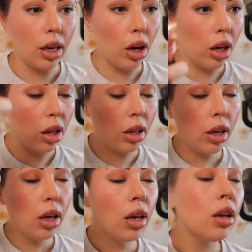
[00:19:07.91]
it all
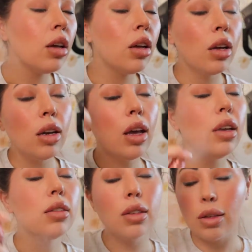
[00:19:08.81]

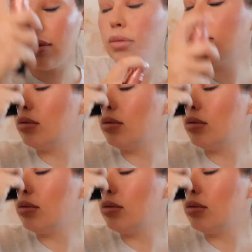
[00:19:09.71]
nice and